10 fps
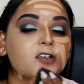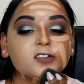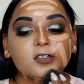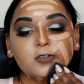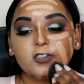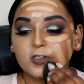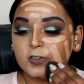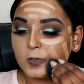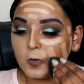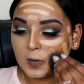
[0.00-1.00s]
So I'm just
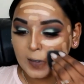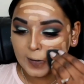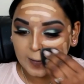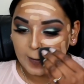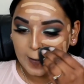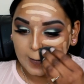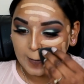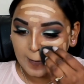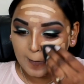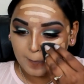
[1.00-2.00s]
going to go ahead
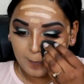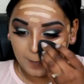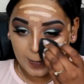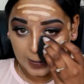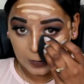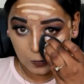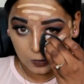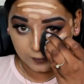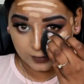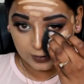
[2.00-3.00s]
and blend
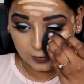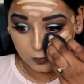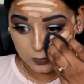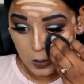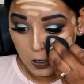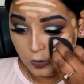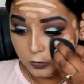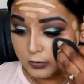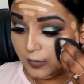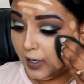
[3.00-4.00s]
all of that out.
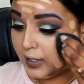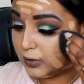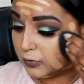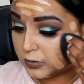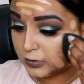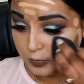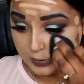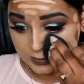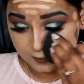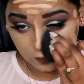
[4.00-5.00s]
Also I noticed
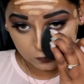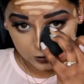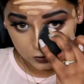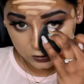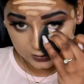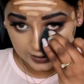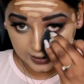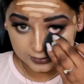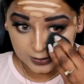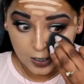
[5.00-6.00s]
with this foundation
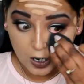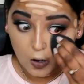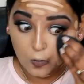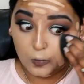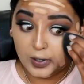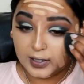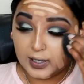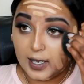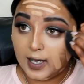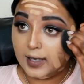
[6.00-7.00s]
that
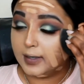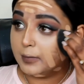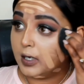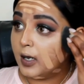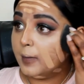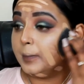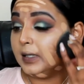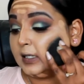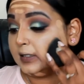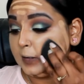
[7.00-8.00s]
when I
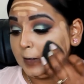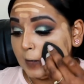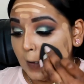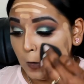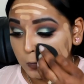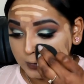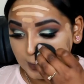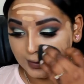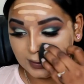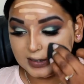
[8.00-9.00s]
blending it out
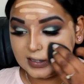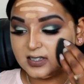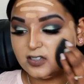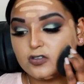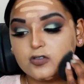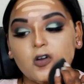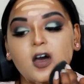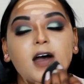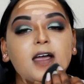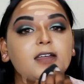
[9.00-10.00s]
it doesn't
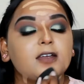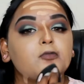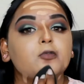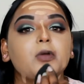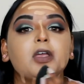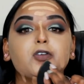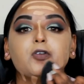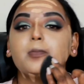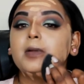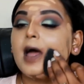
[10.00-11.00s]
dry where you
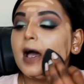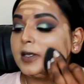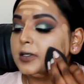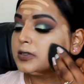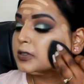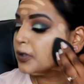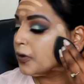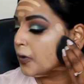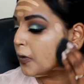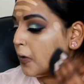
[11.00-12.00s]
apply it
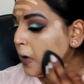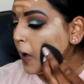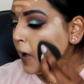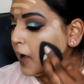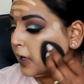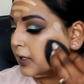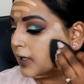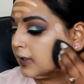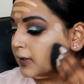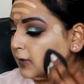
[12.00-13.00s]
so
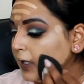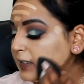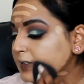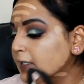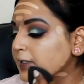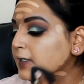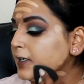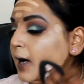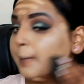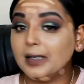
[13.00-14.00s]
again that's like
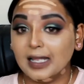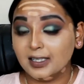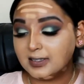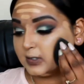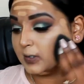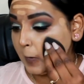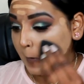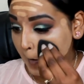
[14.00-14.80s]
a plus